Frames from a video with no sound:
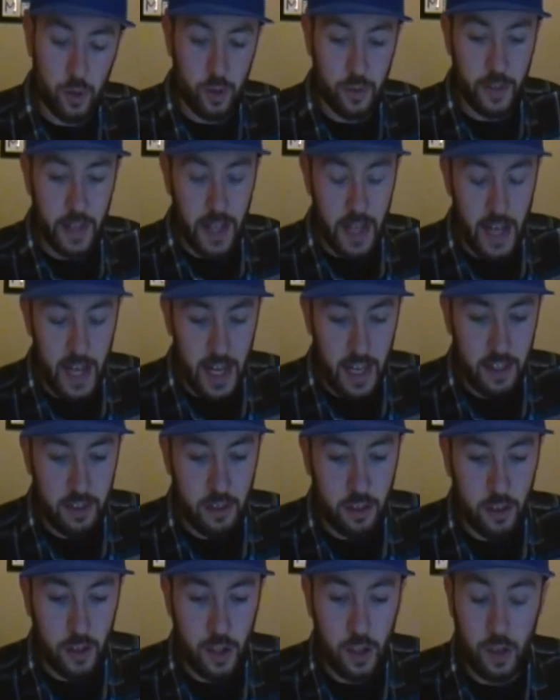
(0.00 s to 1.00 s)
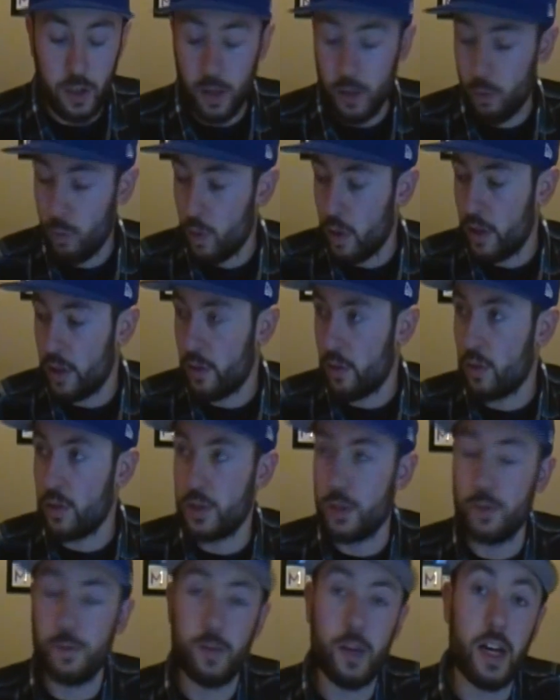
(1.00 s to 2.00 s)
all that, I, I wanted to
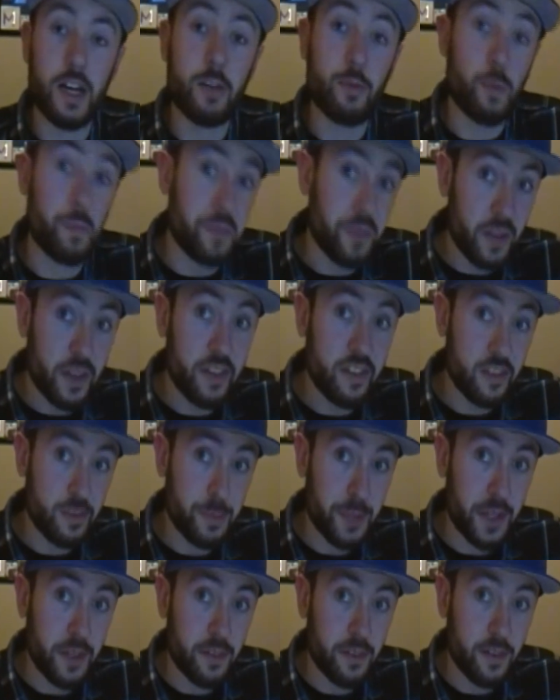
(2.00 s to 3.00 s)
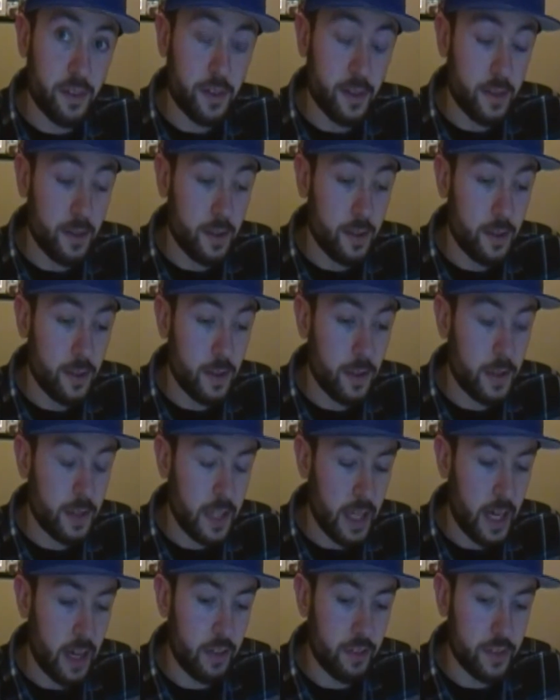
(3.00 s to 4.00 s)
also find a replacement
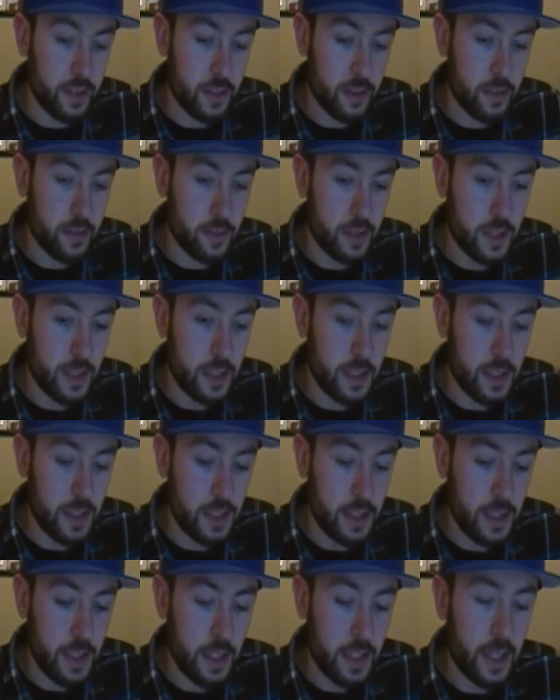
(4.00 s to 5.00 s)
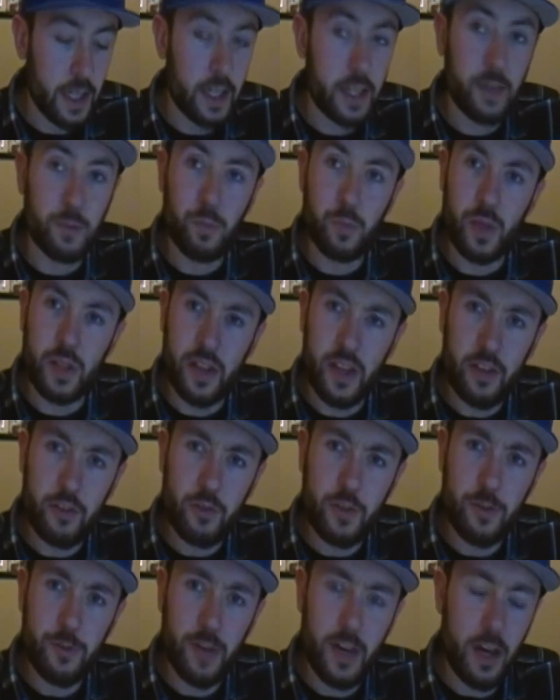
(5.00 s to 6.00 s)
calendar. And I
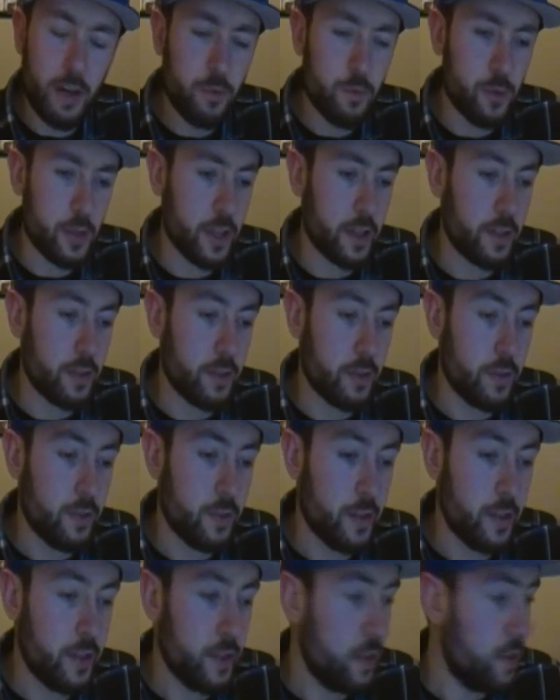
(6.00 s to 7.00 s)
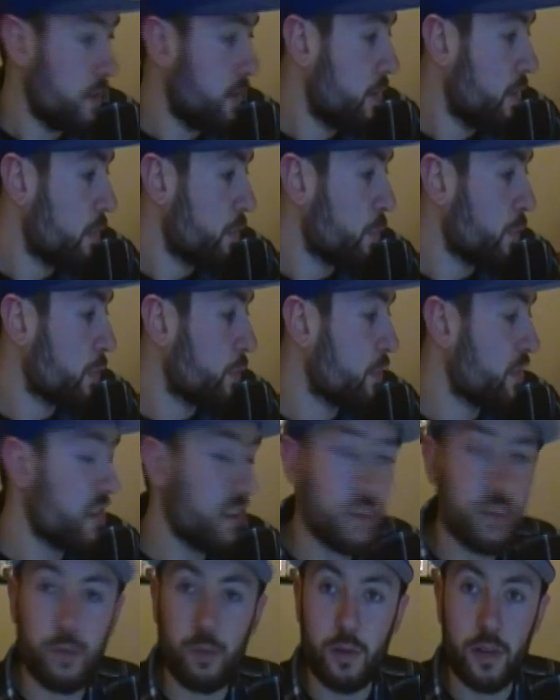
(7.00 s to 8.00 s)
potentially found one which was
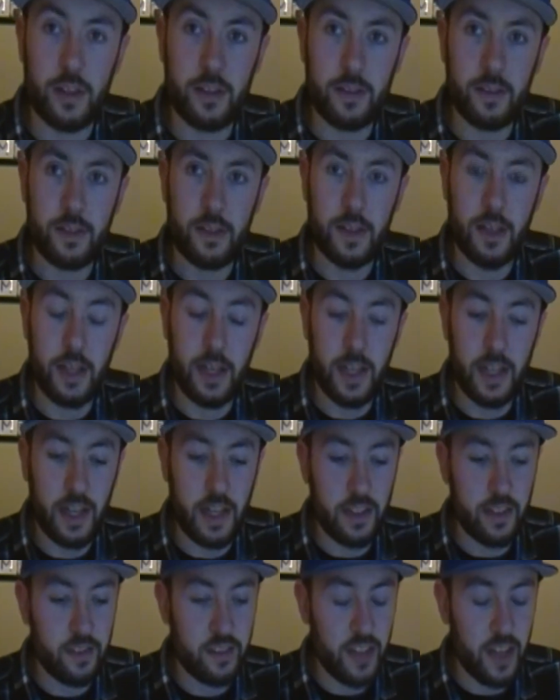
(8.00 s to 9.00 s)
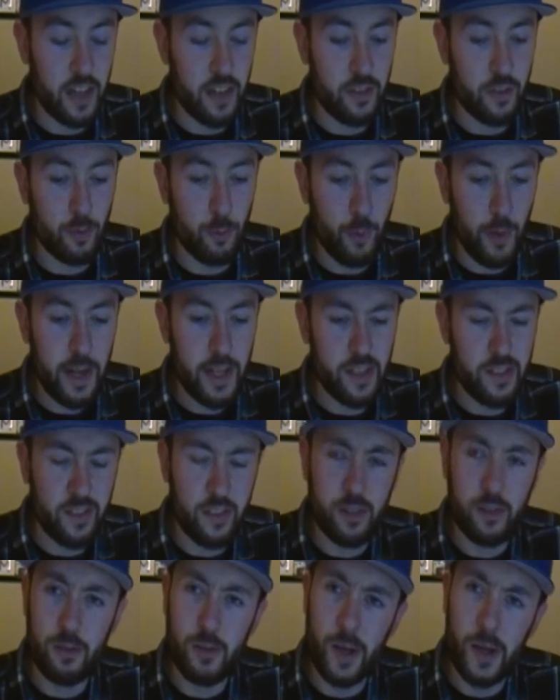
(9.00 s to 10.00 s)
this one. And I decided to wait
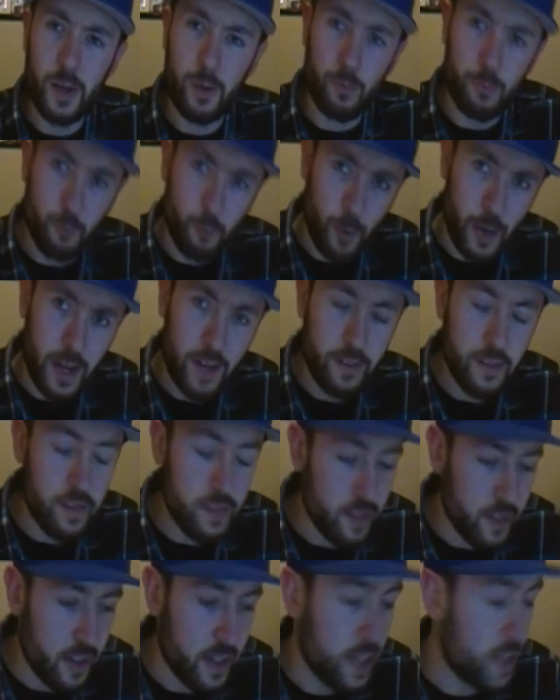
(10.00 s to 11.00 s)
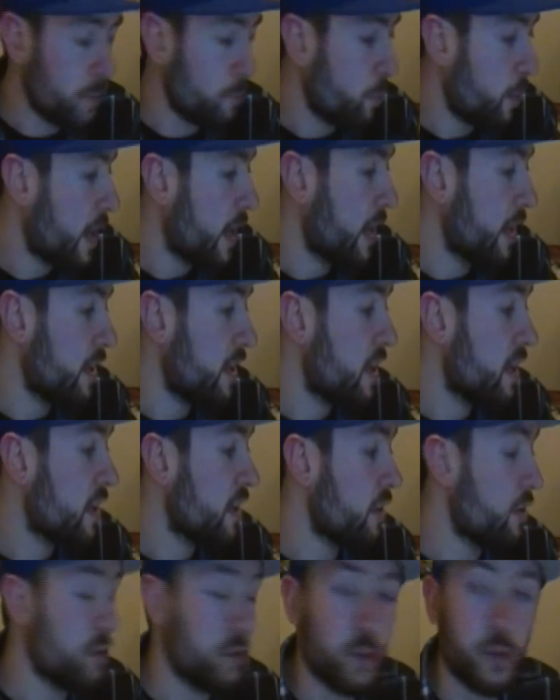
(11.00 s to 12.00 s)
until like around the time when
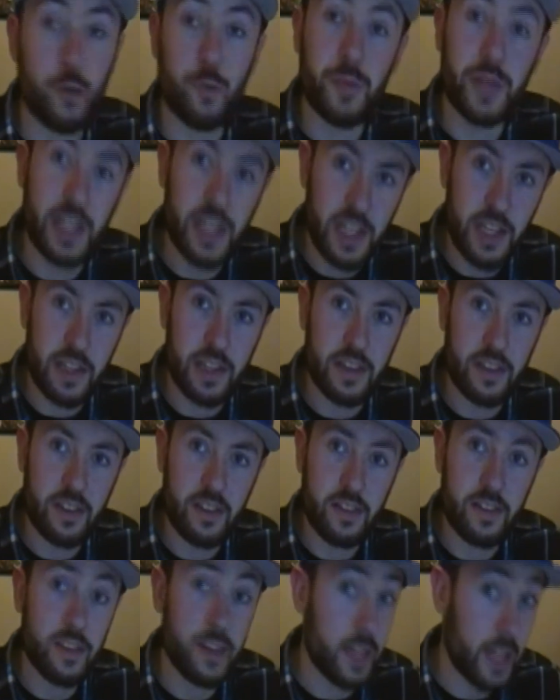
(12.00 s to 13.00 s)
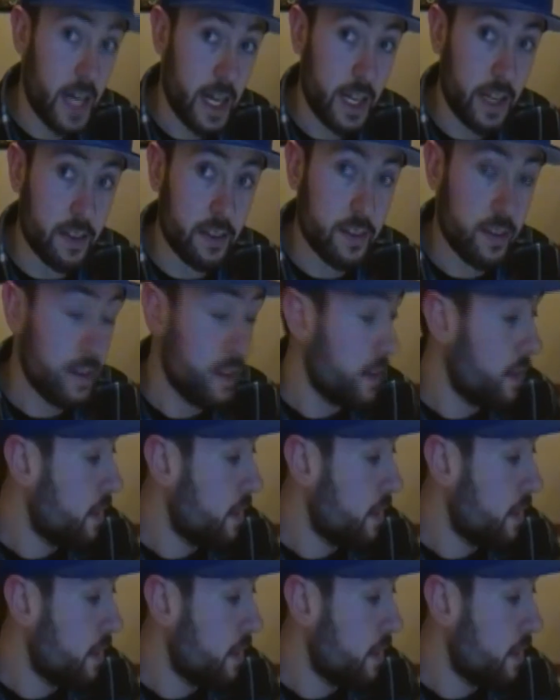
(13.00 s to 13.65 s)
the new year begins to get it.